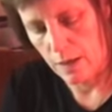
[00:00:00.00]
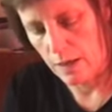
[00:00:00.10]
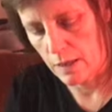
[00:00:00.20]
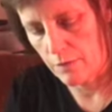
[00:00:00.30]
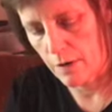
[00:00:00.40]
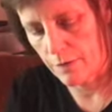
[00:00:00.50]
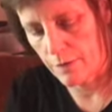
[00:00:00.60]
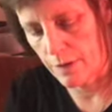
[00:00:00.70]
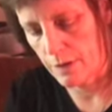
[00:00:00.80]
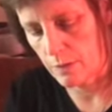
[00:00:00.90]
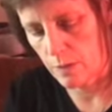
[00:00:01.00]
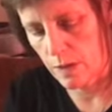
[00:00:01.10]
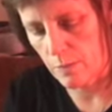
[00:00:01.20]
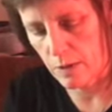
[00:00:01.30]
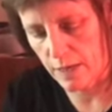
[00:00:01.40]
any roughness with the
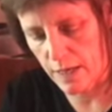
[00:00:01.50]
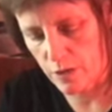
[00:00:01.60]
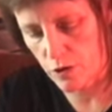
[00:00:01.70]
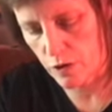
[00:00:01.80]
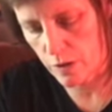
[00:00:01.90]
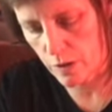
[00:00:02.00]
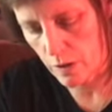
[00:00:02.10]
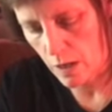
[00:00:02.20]
application.